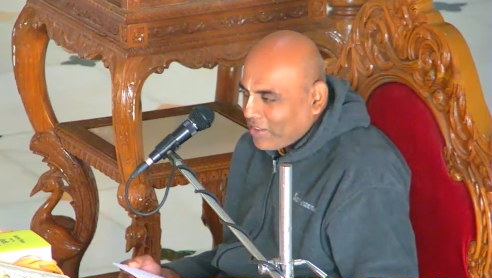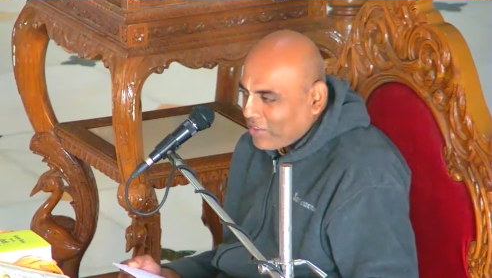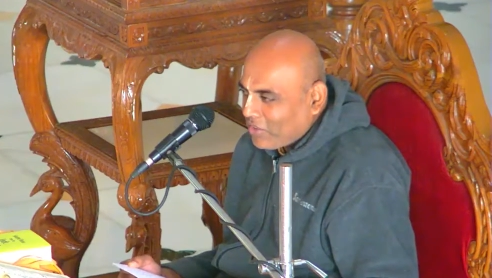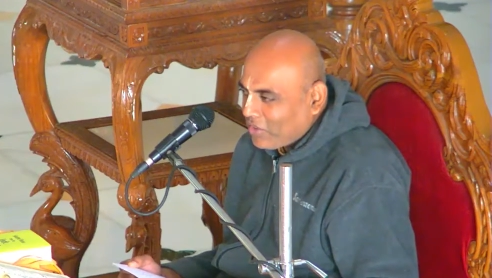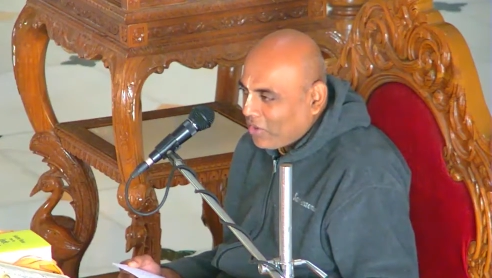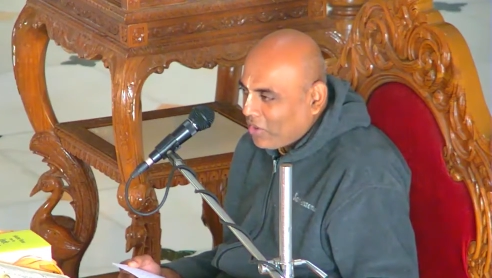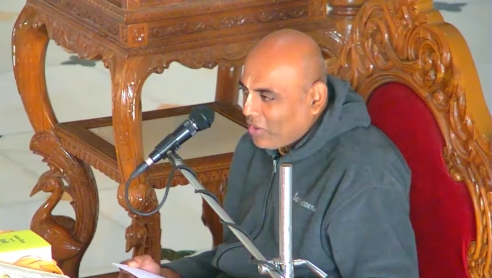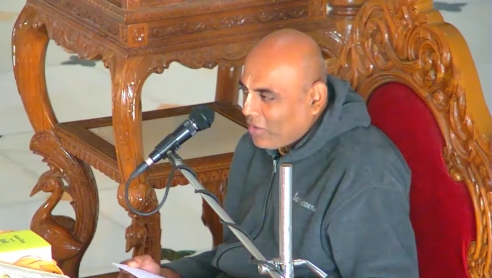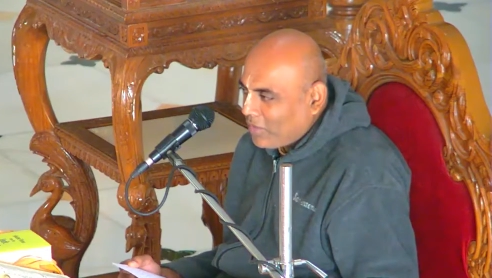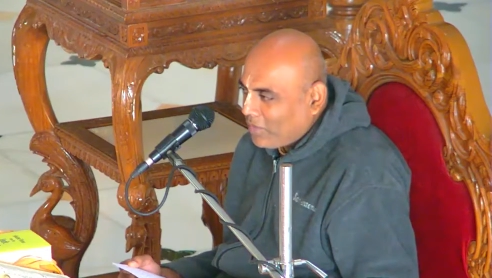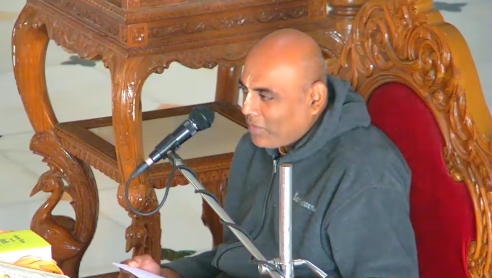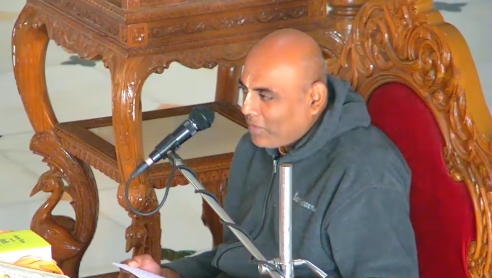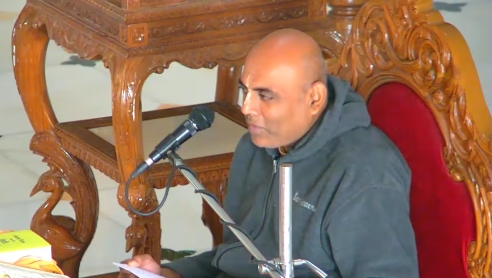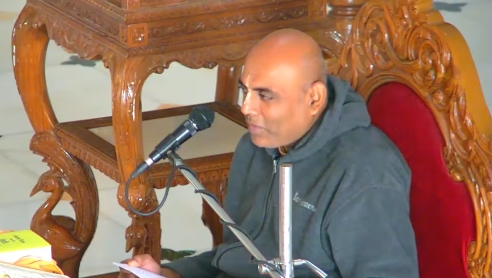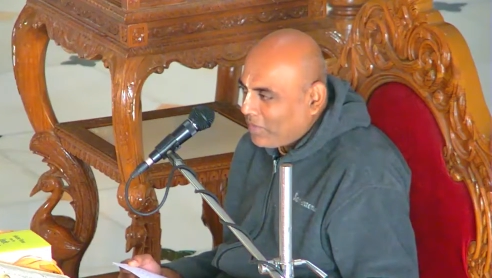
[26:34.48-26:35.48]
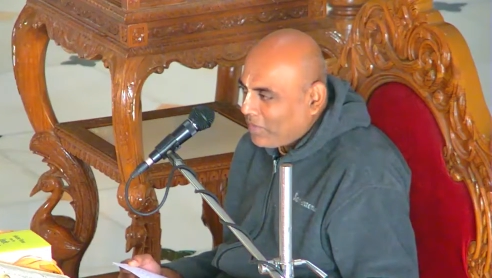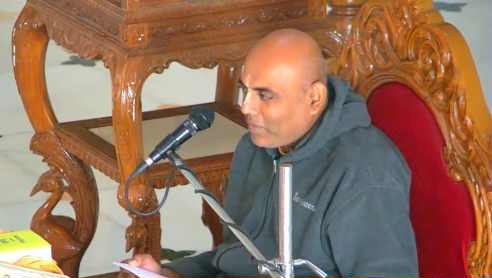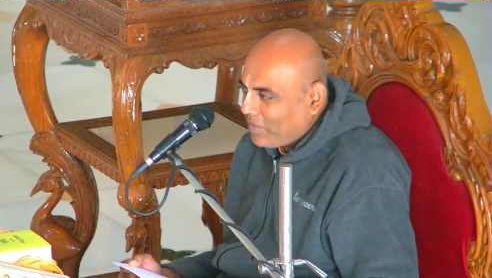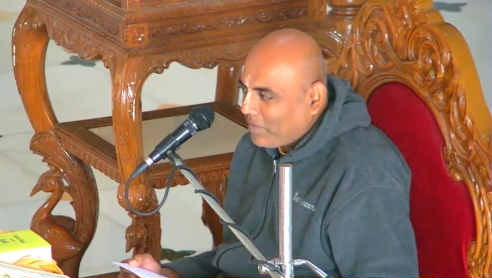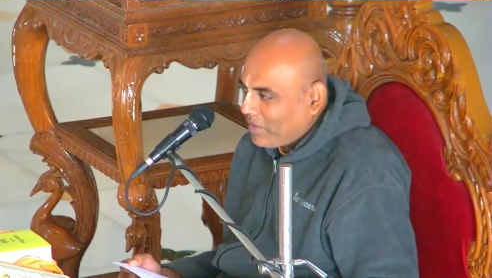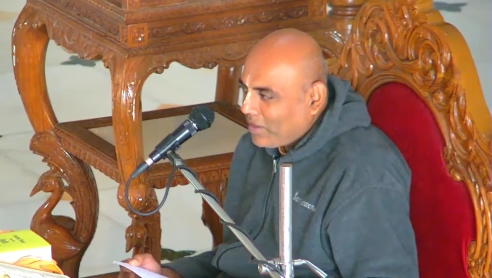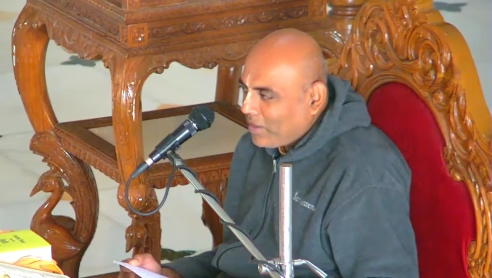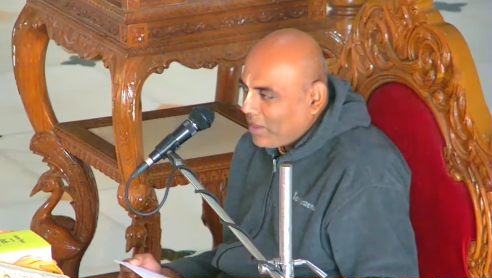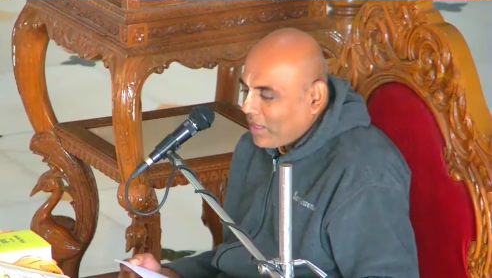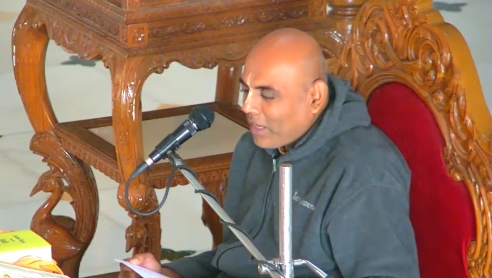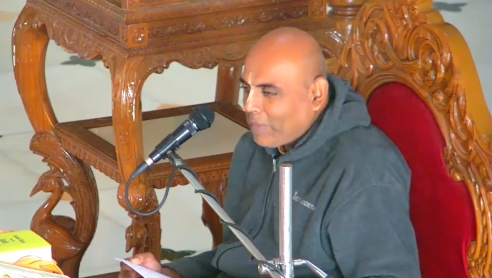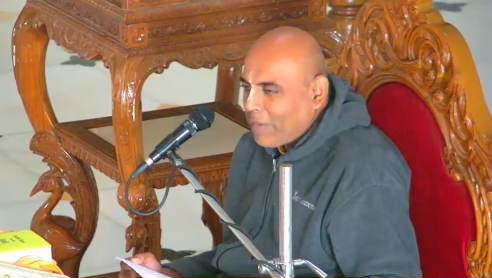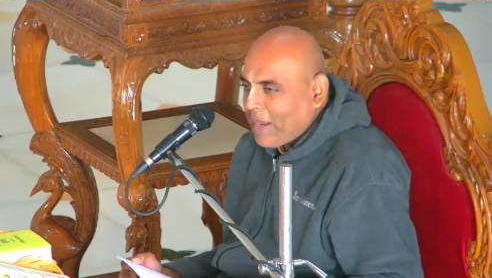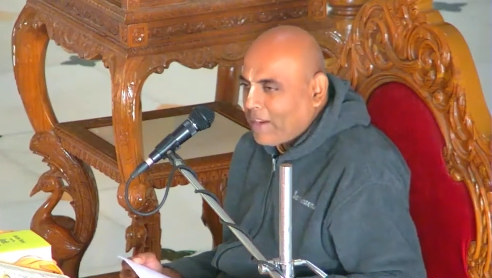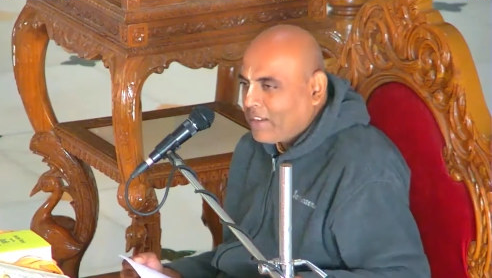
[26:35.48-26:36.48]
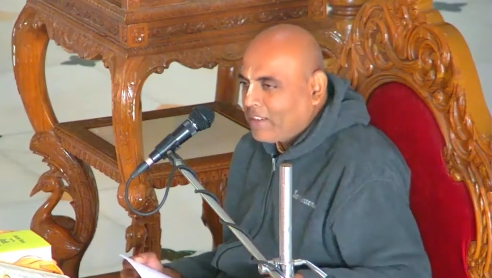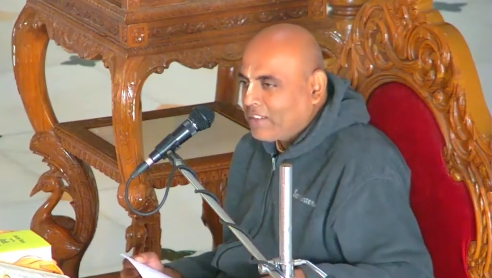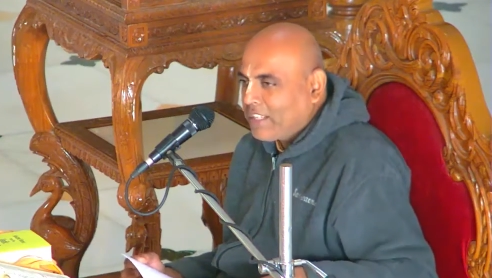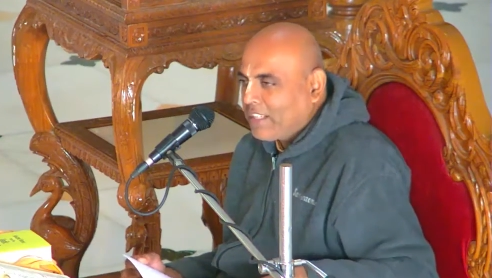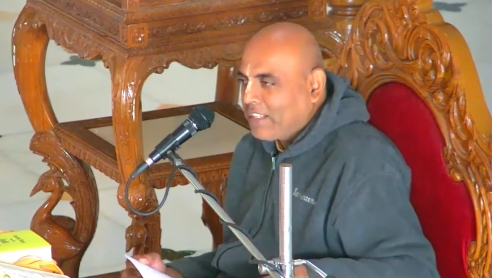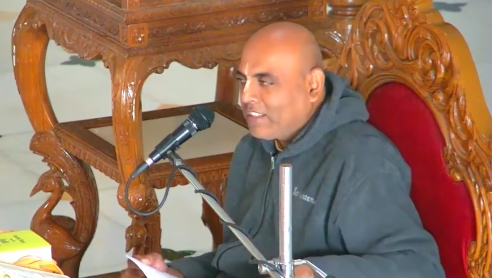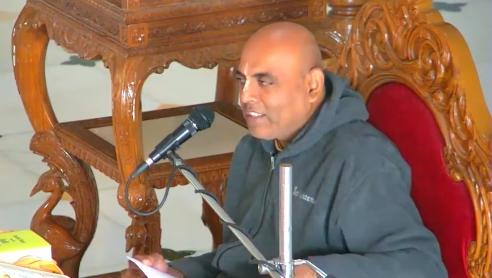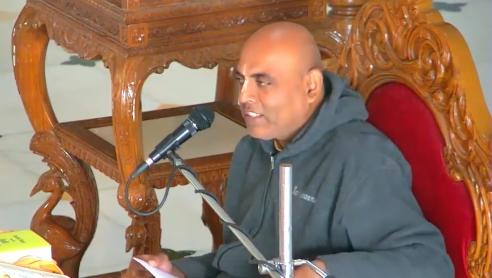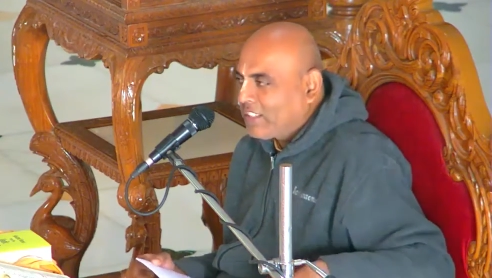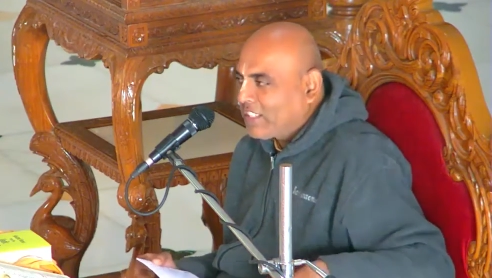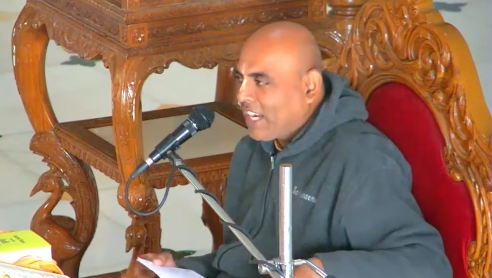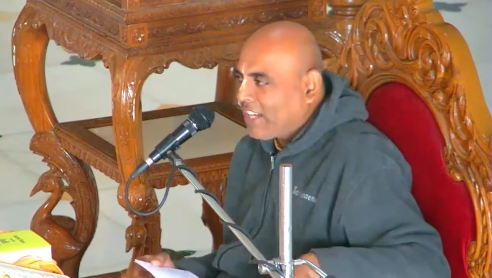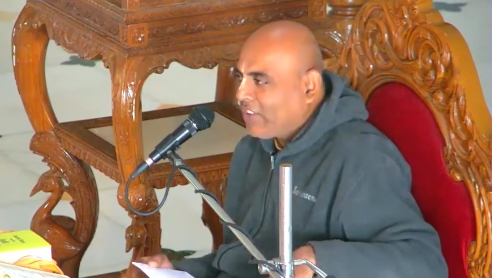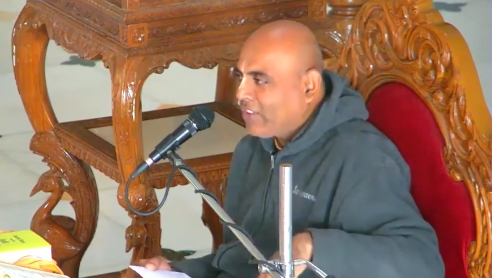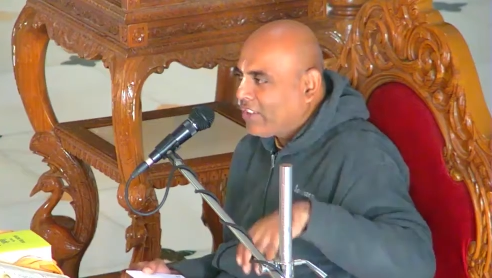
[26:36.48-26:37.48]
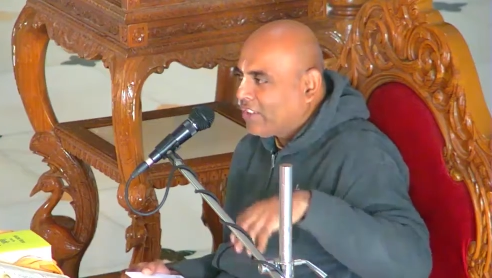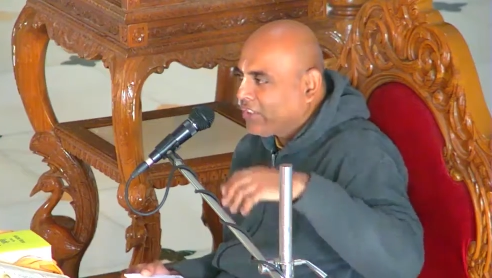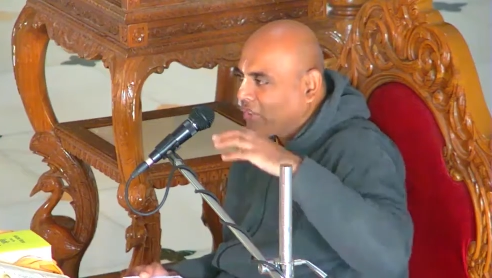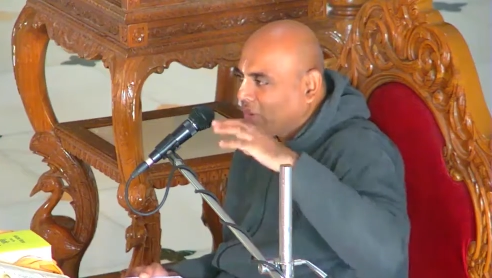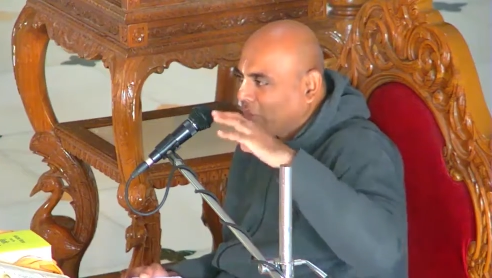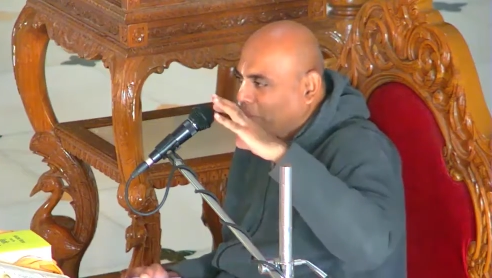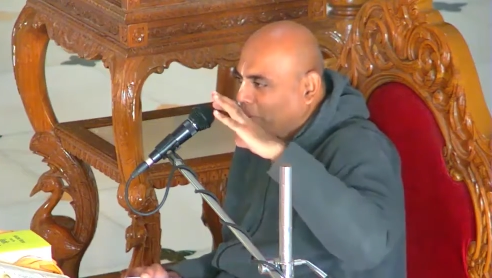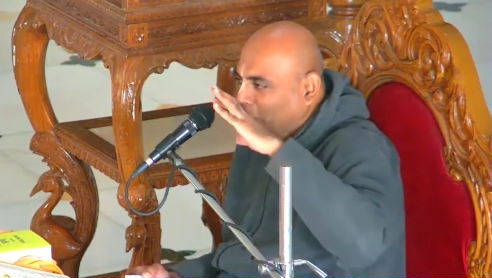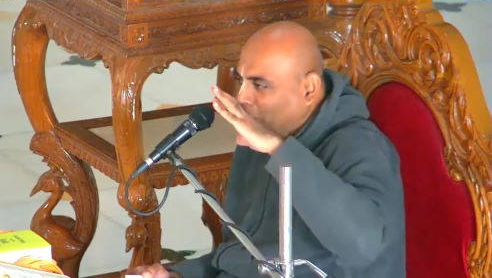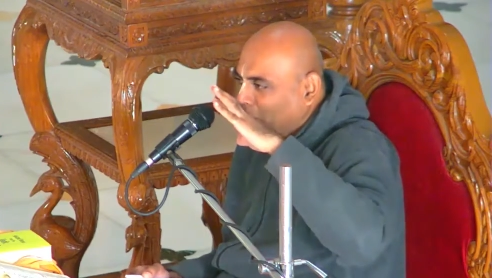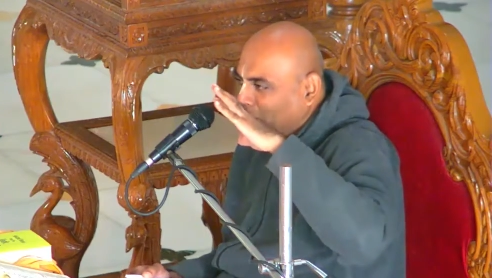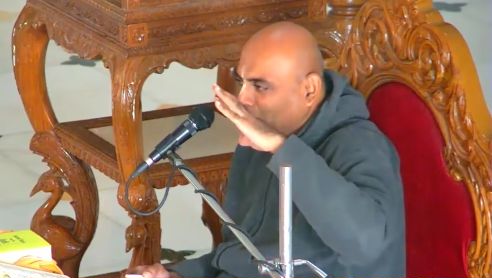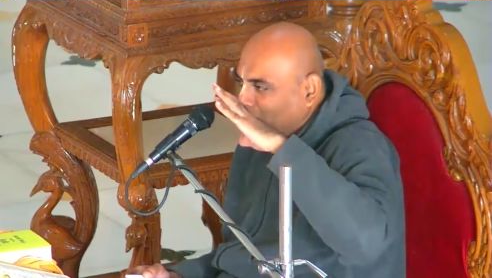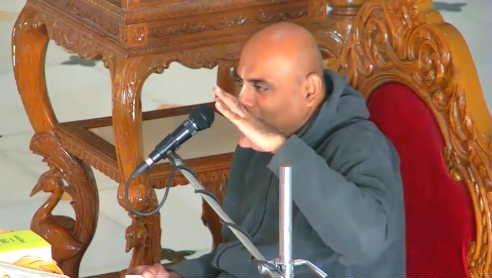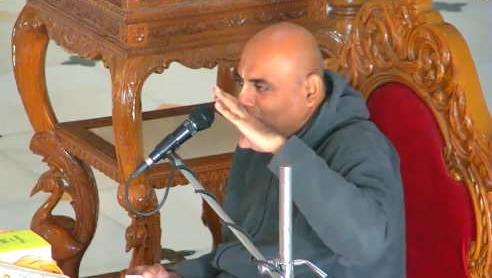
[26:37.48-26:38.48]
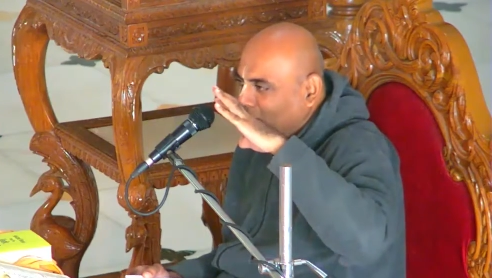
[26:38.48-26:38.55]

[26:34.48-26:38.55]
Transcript: So, and by understanding these categories of people,